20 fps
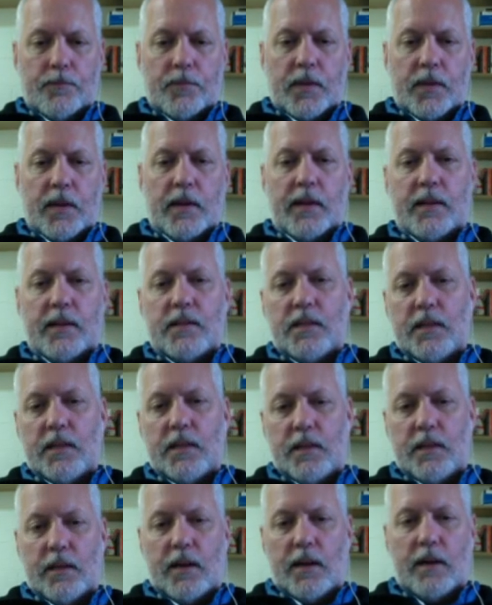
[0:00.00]
and I can see
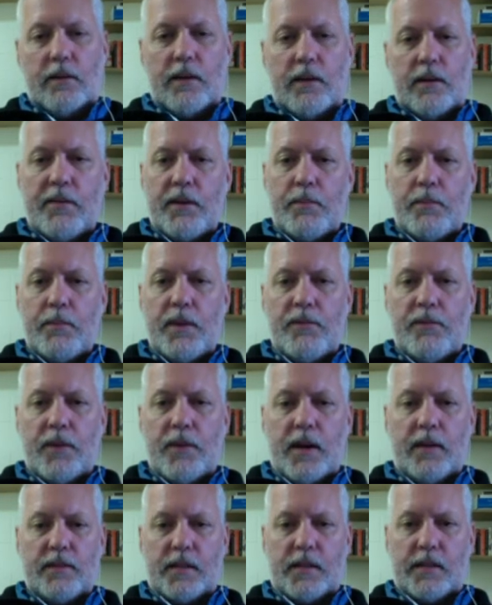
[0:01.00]
that I don't have any P
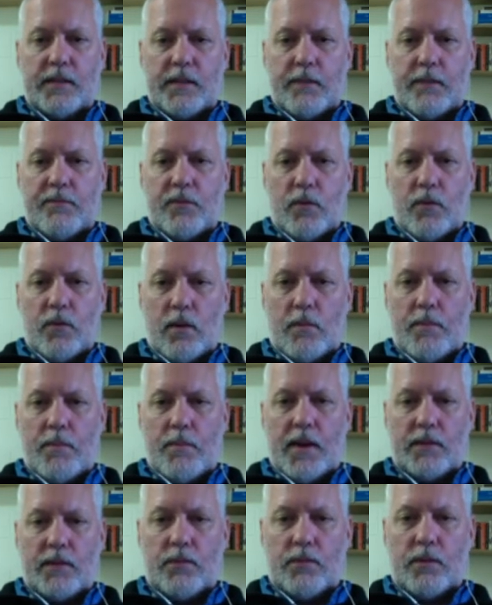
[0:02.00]
files except for
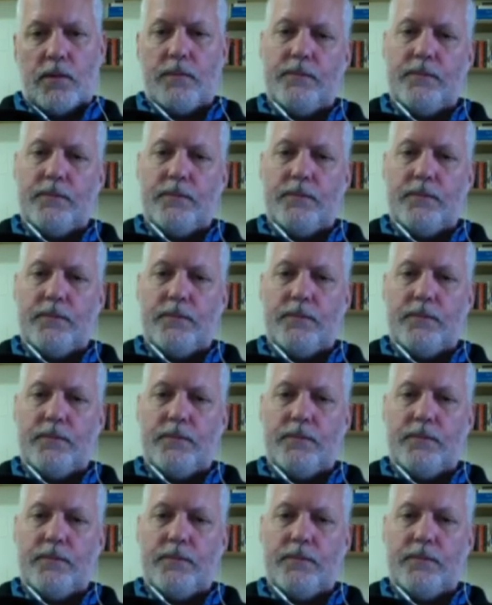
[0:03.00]
password.